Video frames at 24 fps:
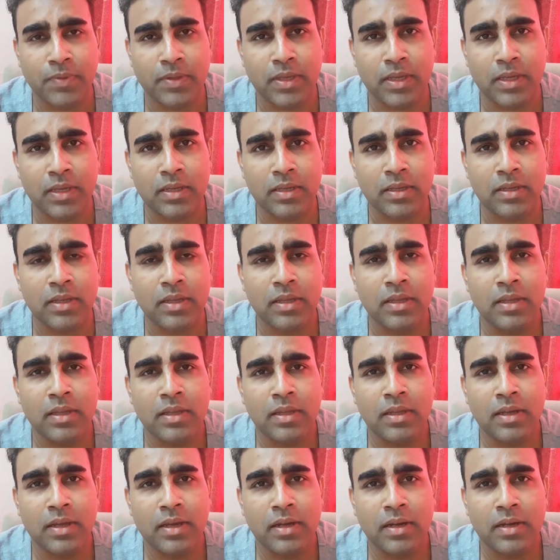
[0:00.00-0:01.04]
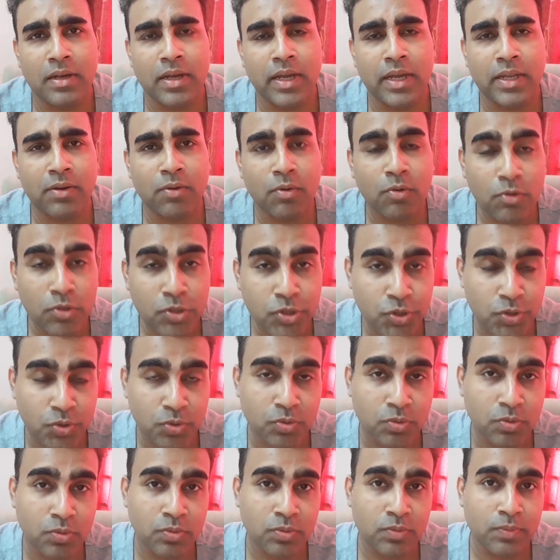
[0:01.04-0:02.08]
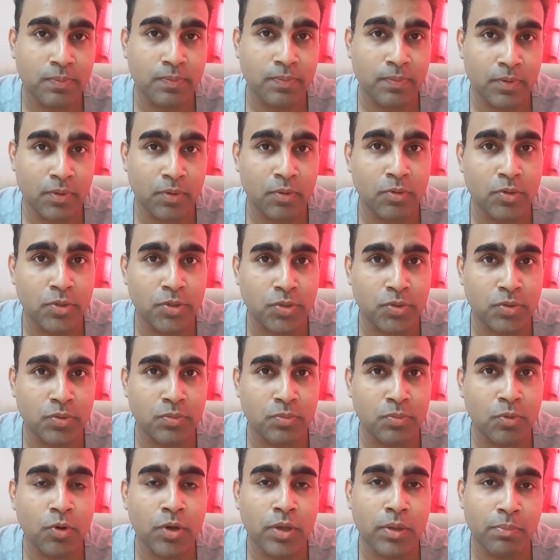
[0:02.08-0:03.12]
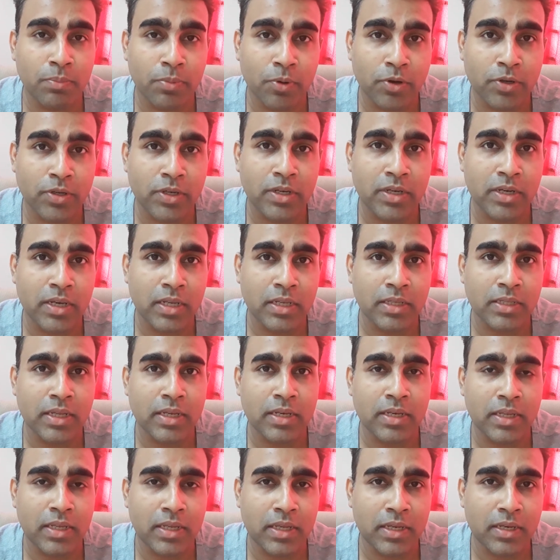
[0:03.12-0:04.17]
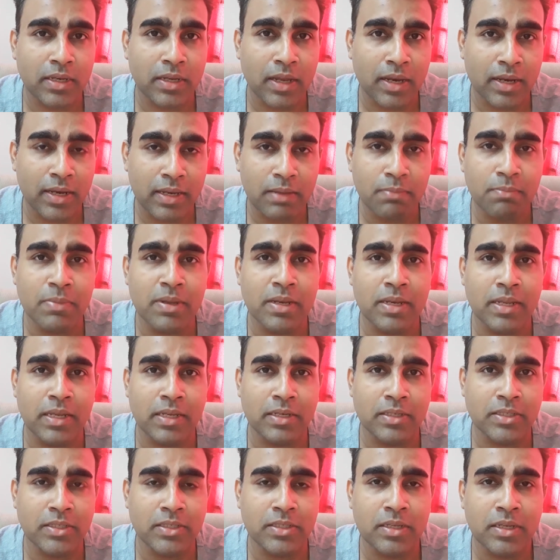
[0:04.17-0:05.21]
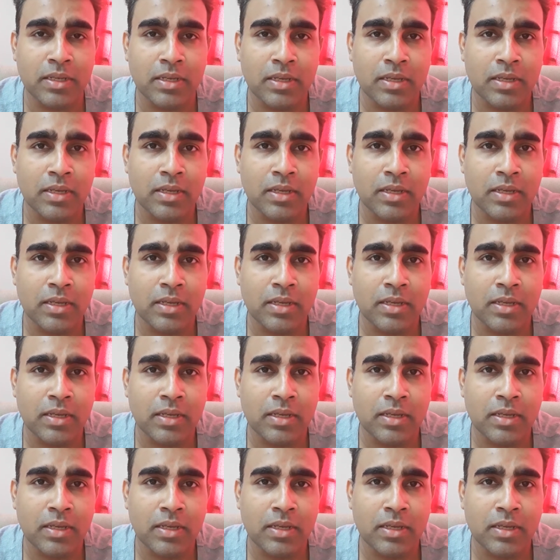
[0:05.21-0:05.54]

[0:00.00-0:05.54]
Okay, and also more importantly, that it eliminates